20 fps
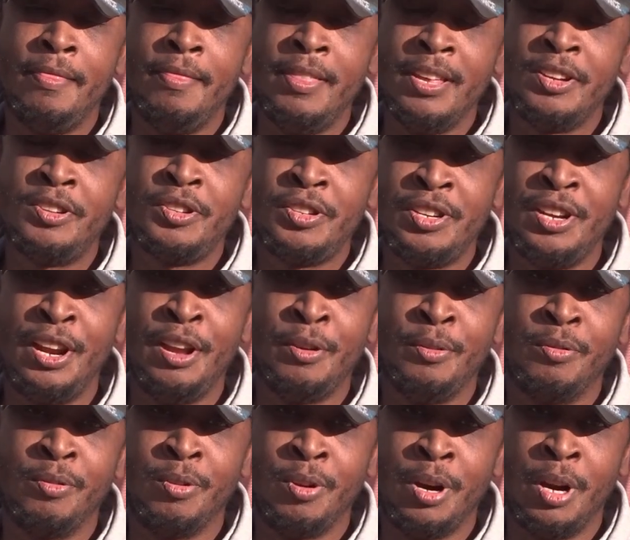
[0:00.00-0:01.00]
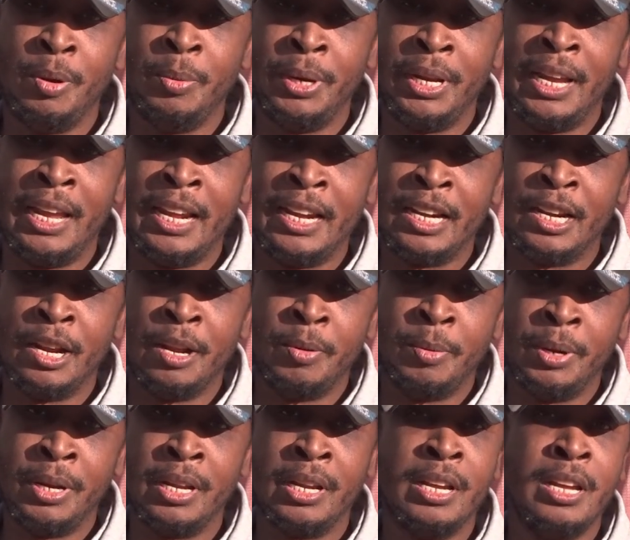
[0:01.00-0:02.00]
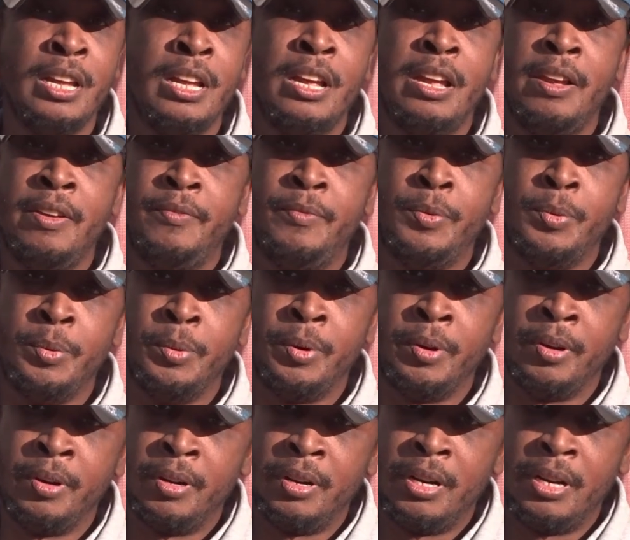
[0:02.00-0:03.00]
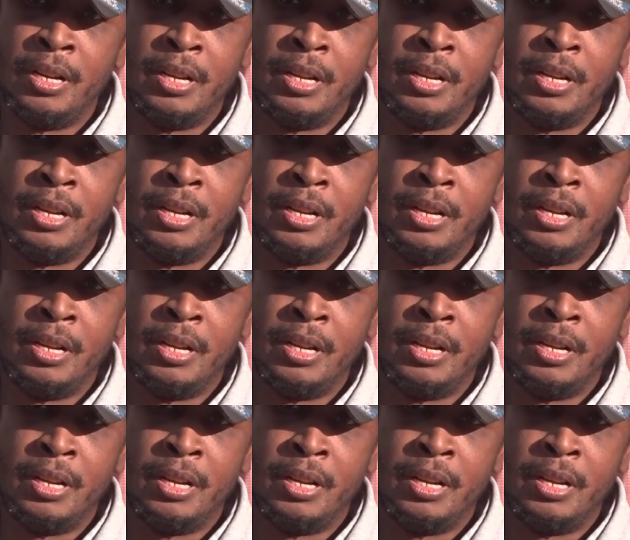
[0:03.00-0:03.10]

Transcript: this channel growing and going for